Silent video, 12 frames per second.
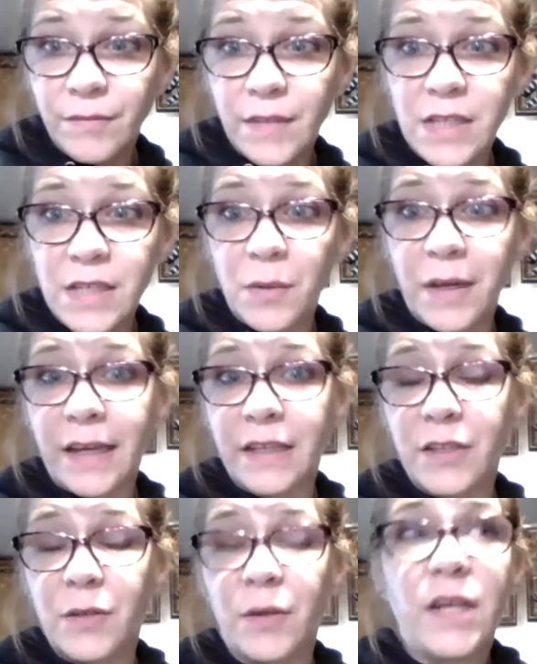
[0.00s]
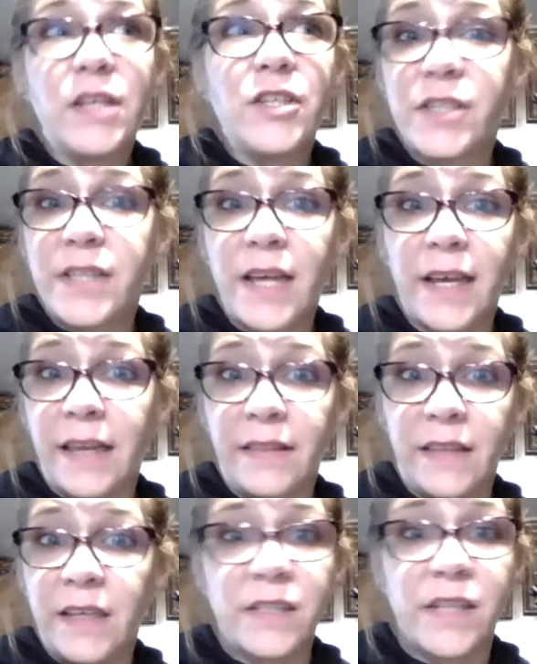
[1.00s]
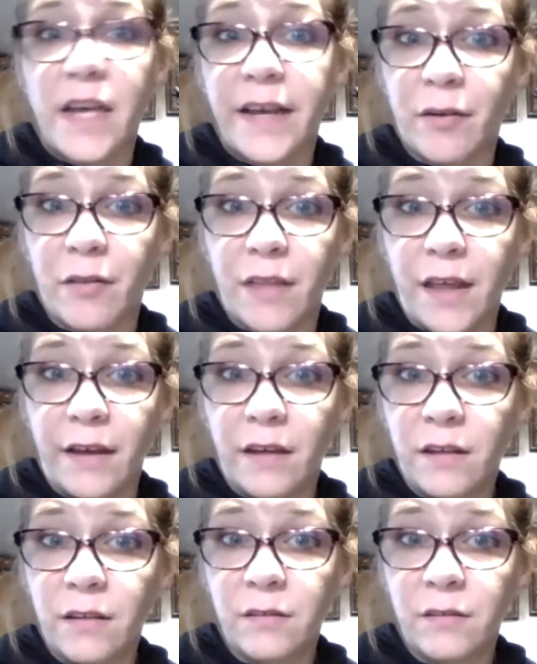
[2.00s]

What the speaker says: Is what I can do. Jacek ate the entire thing.